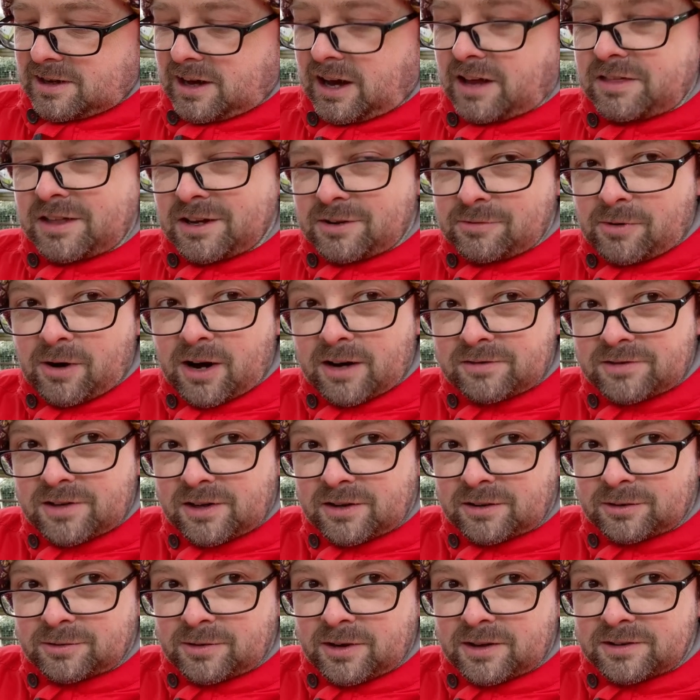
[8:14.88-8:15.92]
I think what I've done
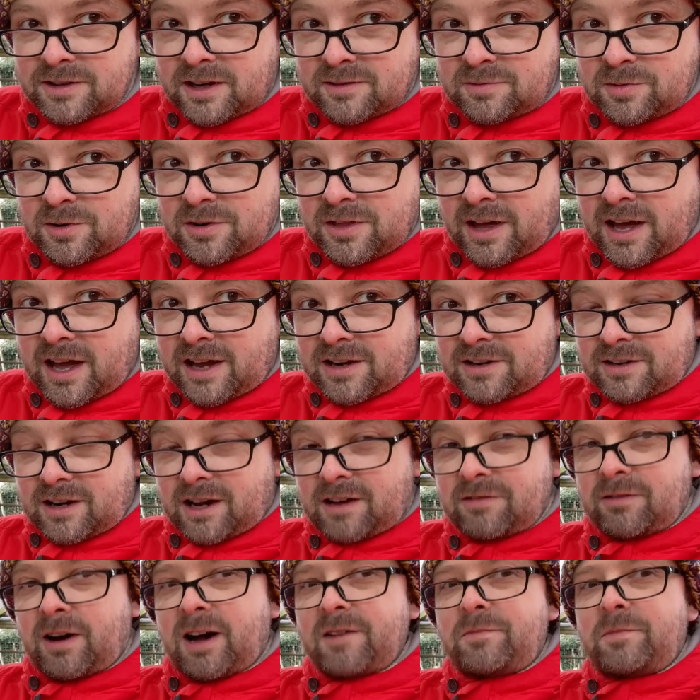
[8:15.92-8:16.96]
as well is I've put
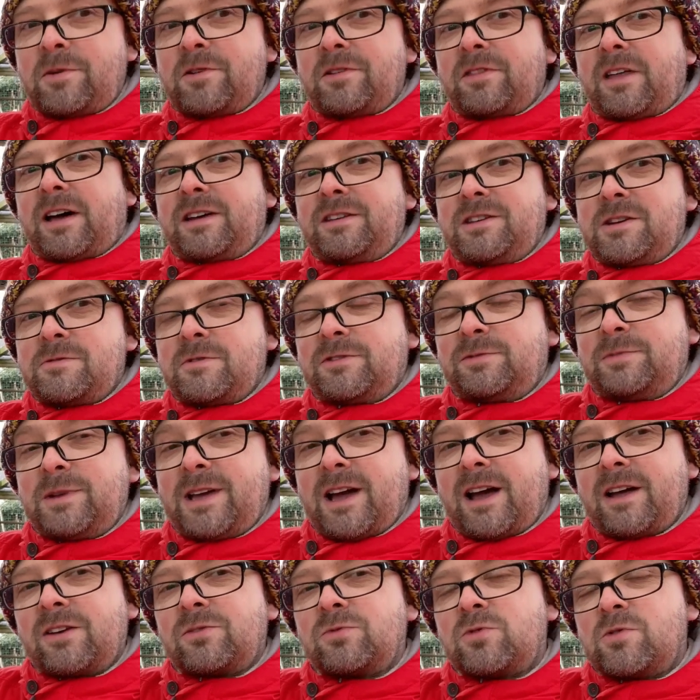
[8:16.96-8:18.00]
that
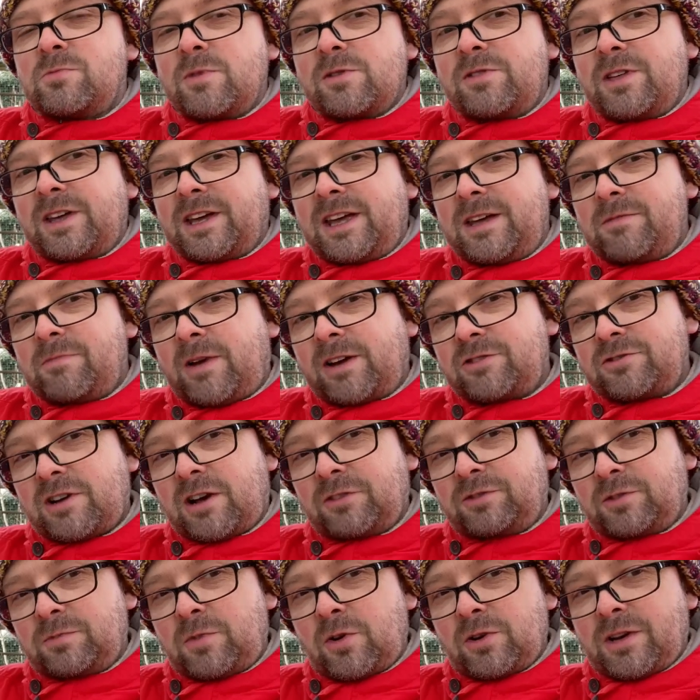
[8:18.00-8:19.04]
USB hand warmer thing in my
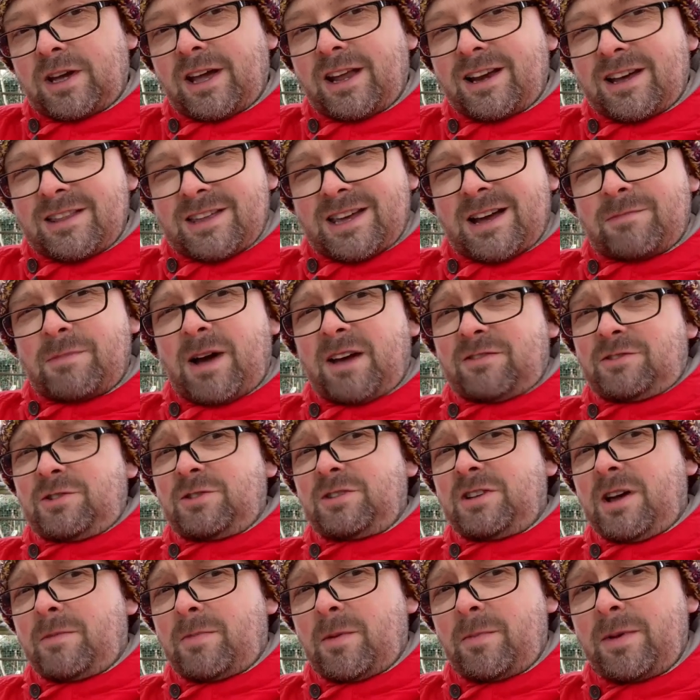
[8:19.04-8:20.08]
trouser pocket. I might have
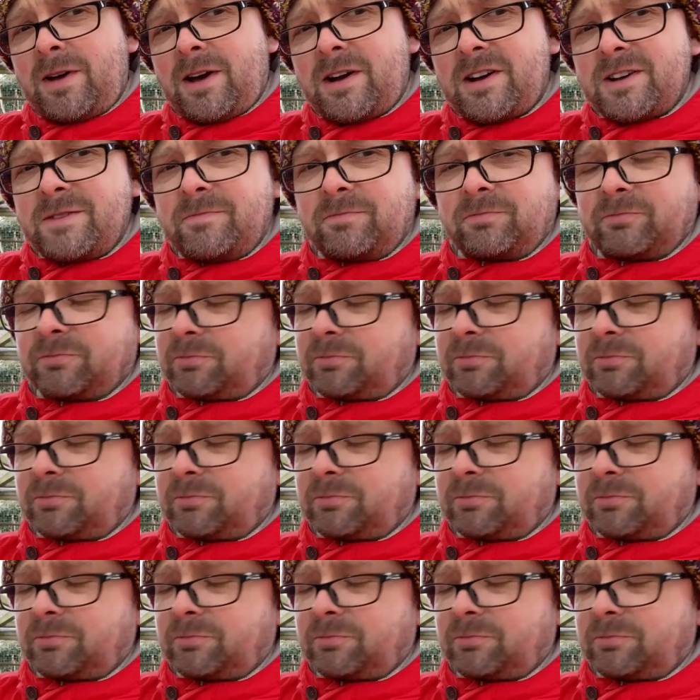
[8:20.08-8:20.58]
turned it up a bit high.